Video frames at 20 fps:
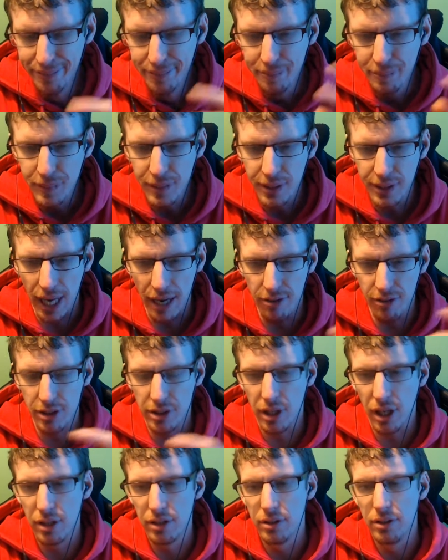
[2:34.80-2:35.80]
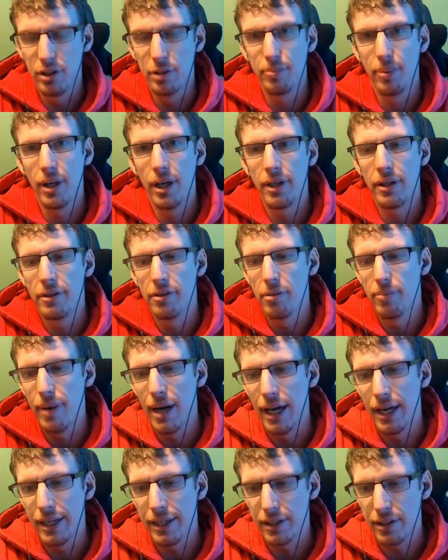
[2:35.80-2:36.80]
Sarah's cousin's partner
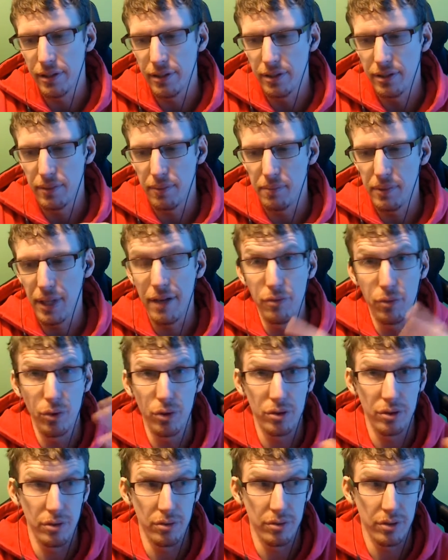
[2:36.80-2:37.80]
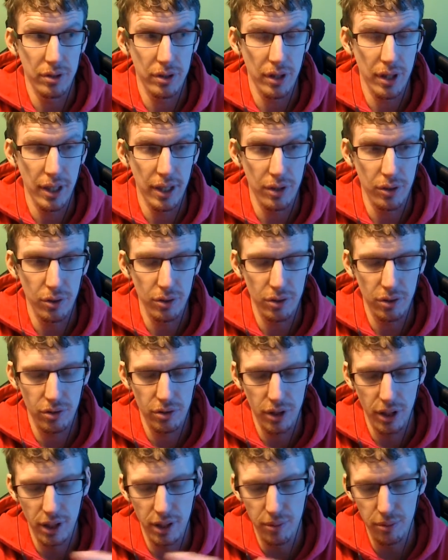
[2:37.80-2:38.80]
about it, because he's also
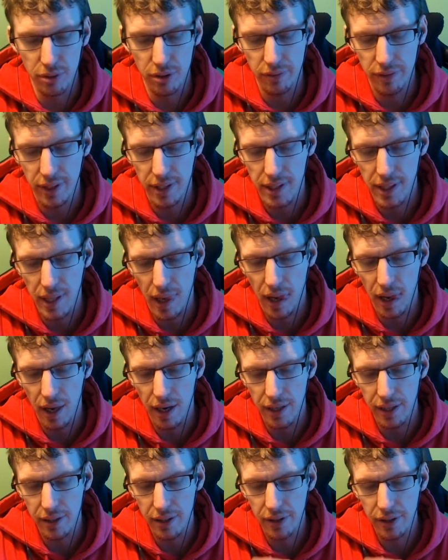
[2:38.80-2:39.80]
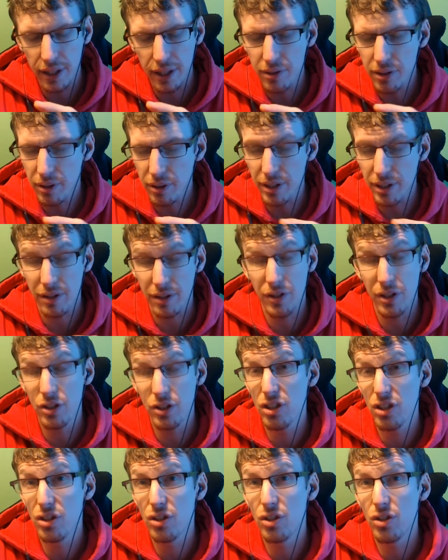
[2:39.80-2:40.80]
seen the movie, and I think it was because there's
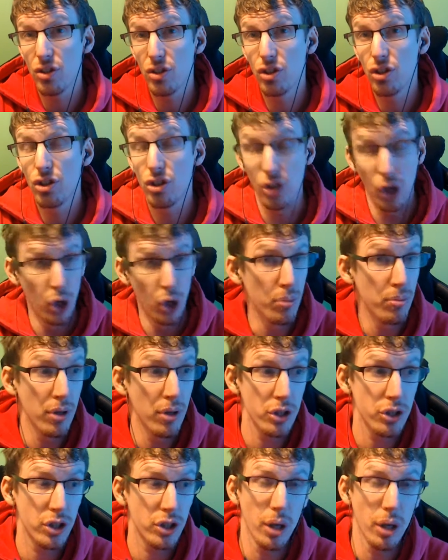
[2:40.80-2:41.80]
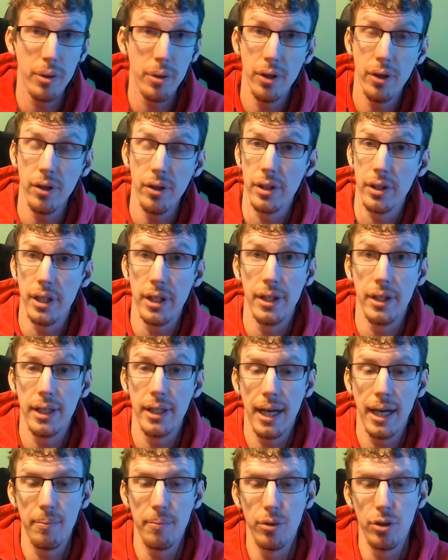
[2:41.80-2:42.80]
just so much going on in
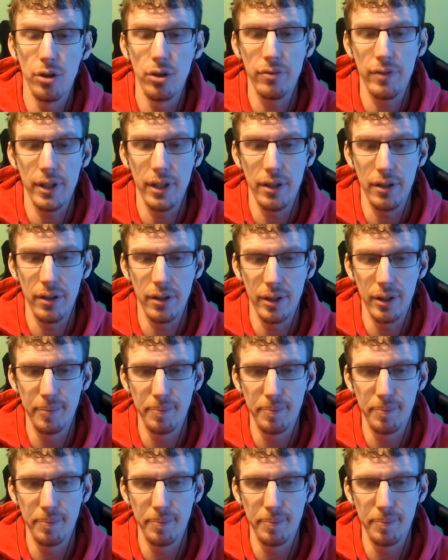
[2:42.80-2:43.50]
that movie that